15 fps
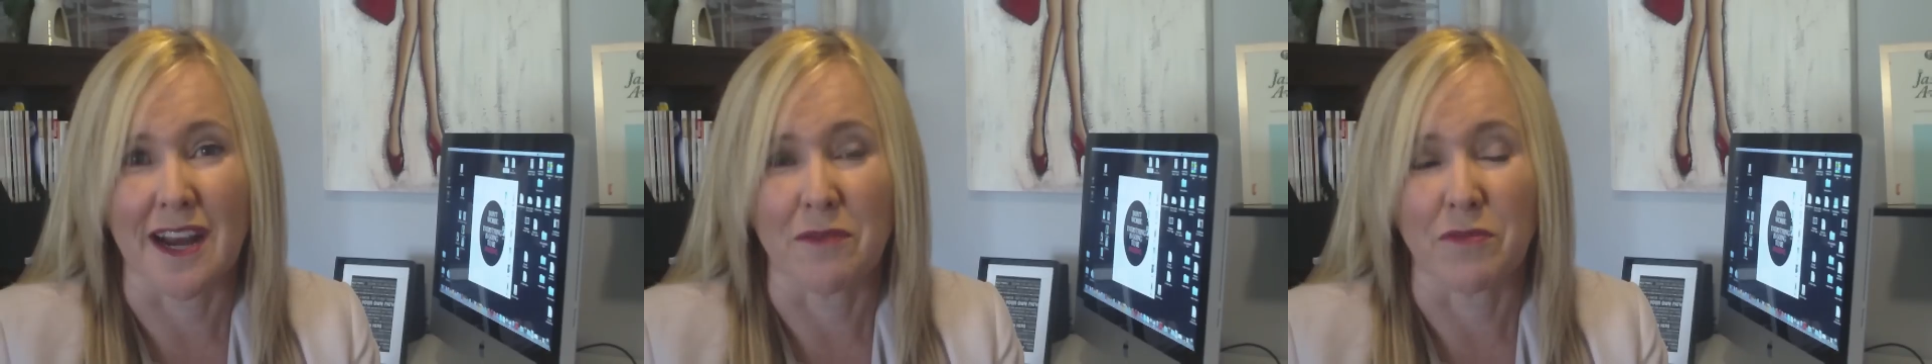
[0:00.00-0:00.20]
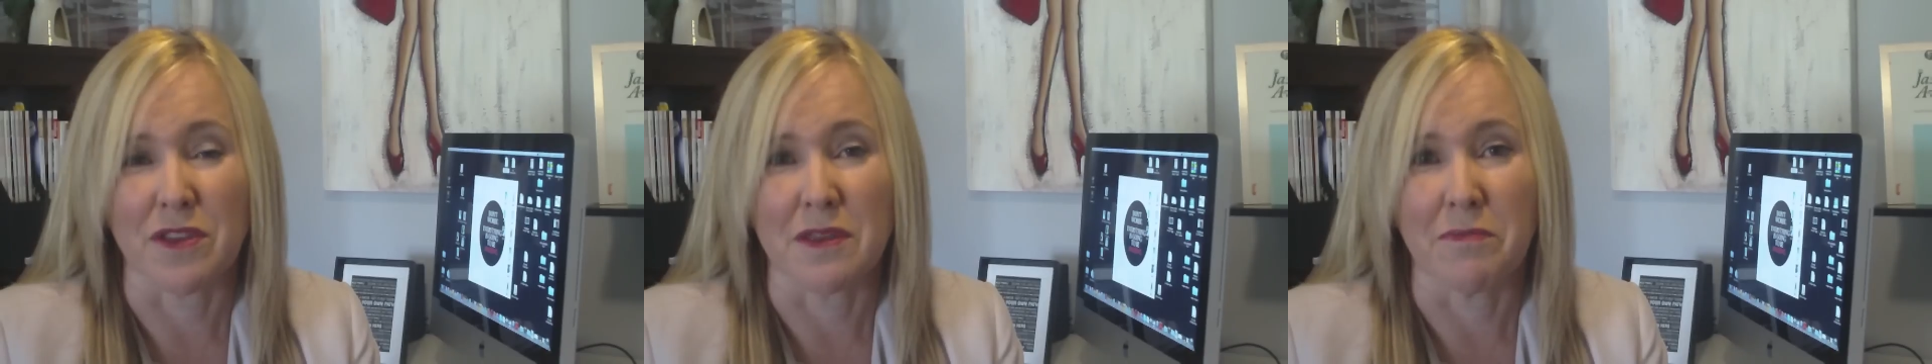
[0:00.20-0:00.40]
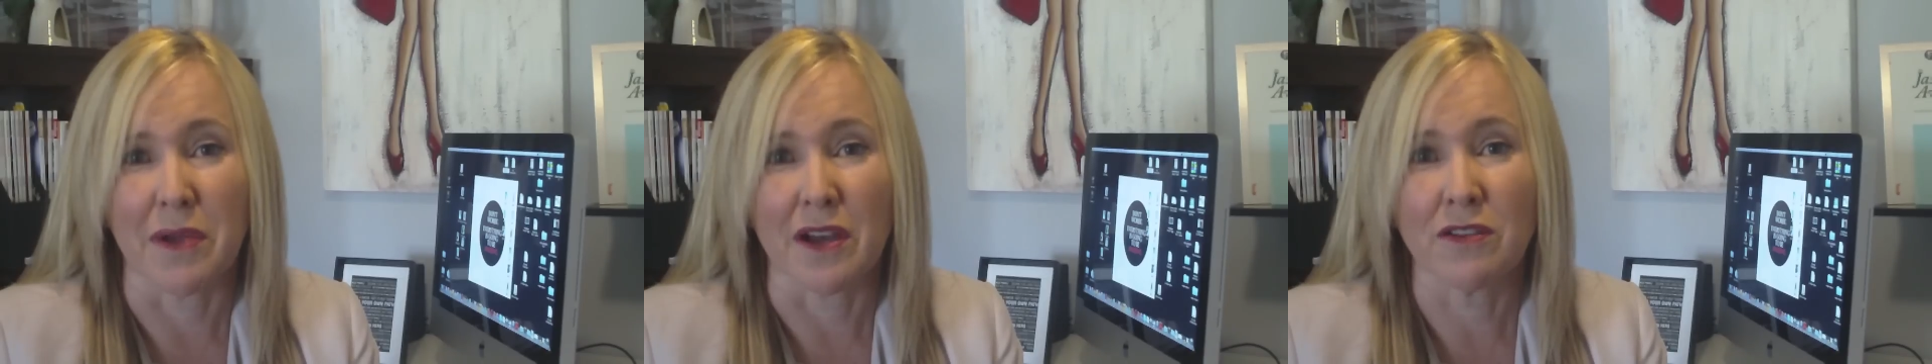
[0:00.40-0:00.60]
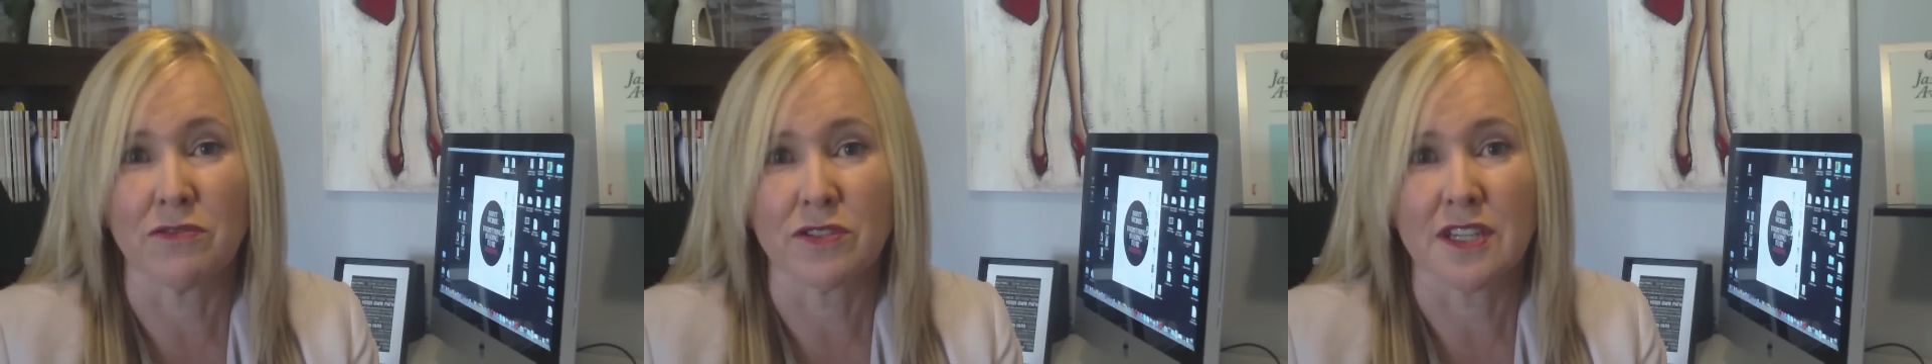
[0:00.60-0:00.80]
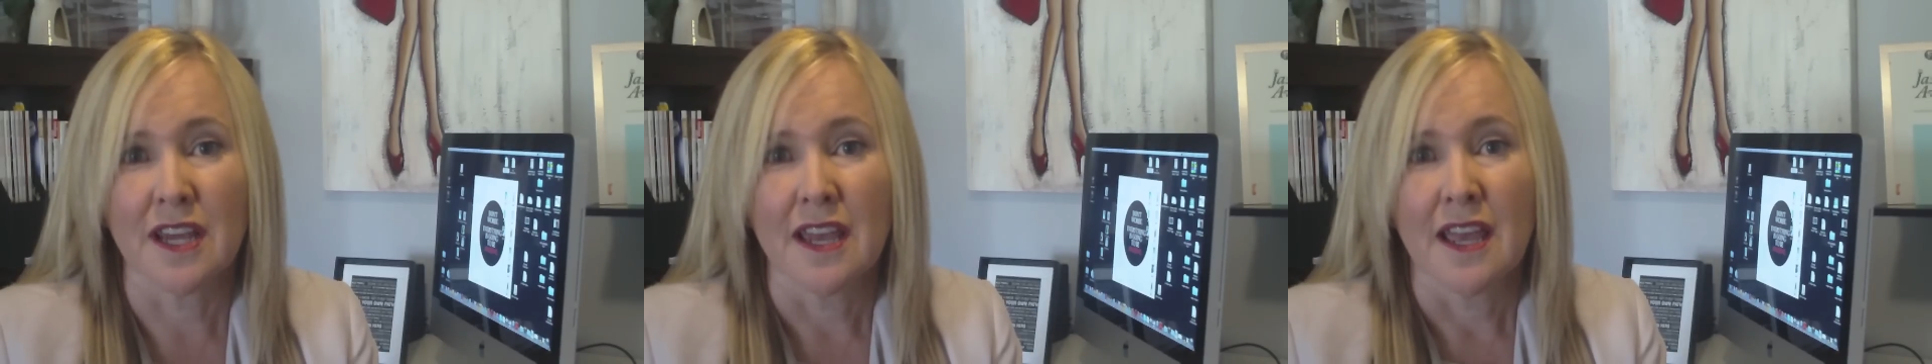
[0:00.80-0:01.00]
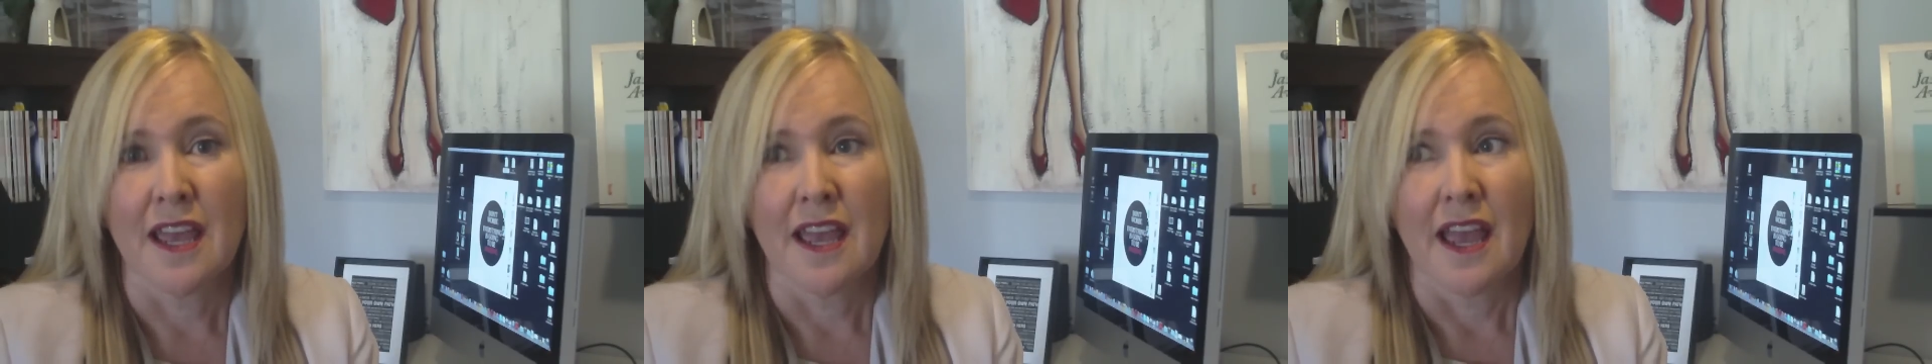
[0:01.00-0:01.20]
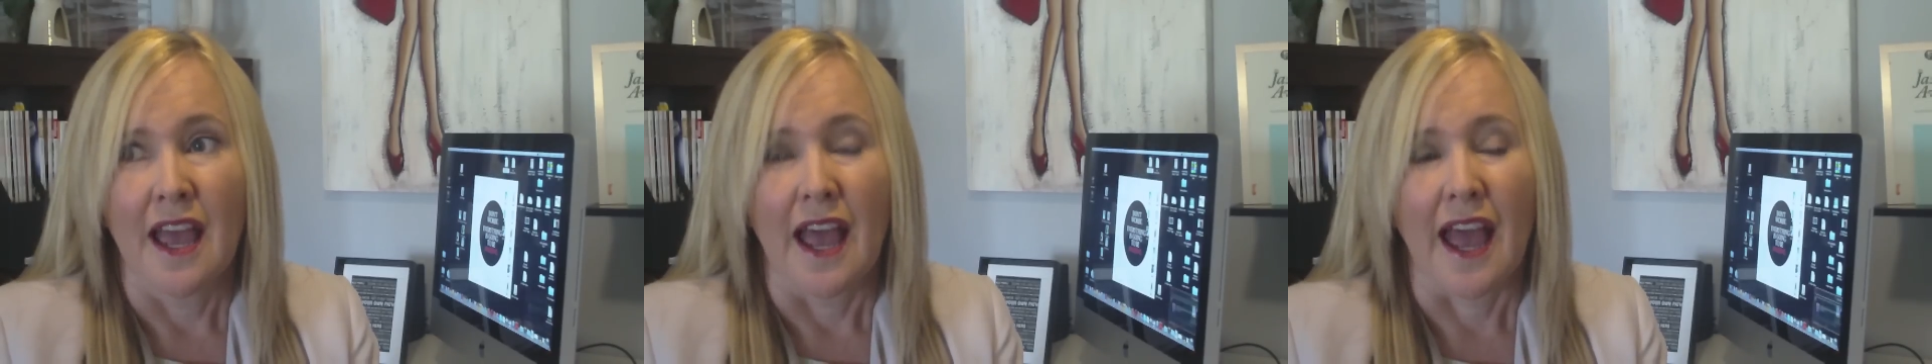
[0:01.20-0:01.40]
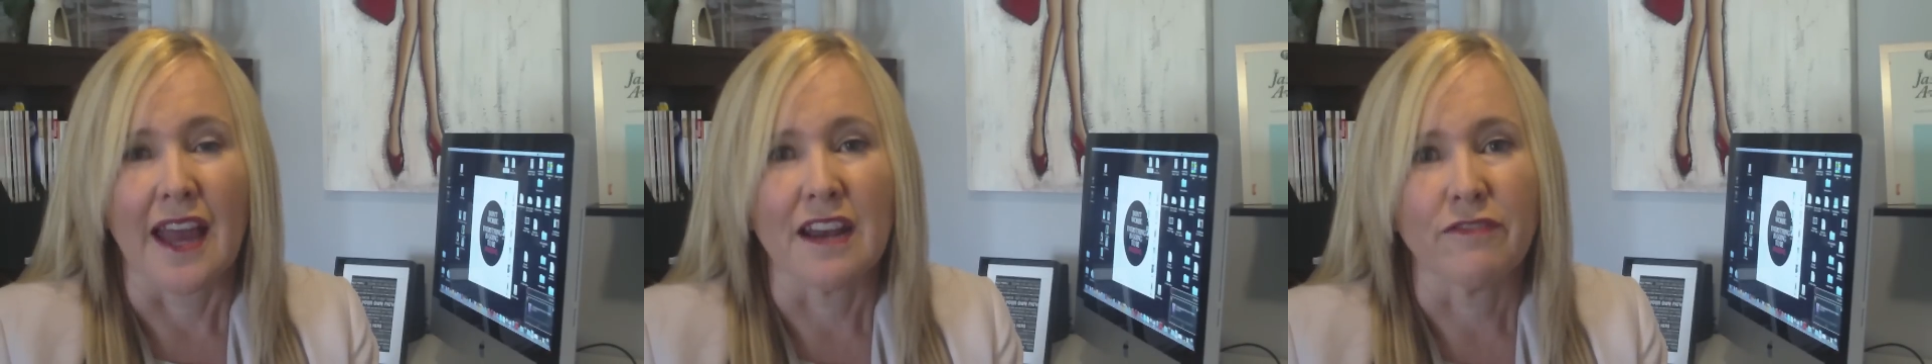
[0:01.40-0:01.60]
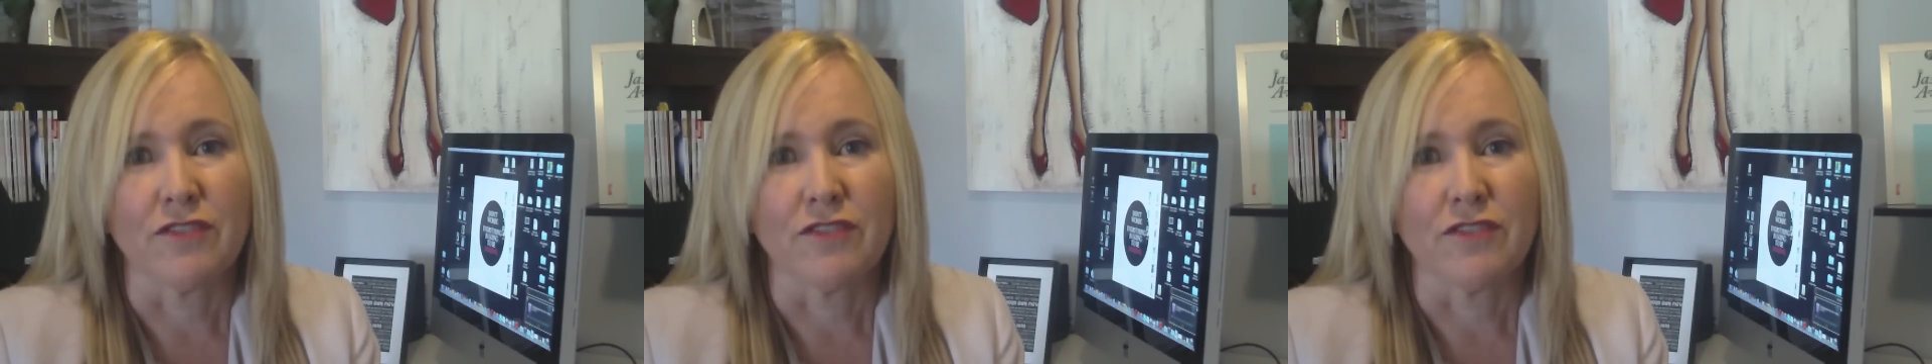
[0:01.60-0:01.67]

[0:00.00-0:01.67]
it up with a belt and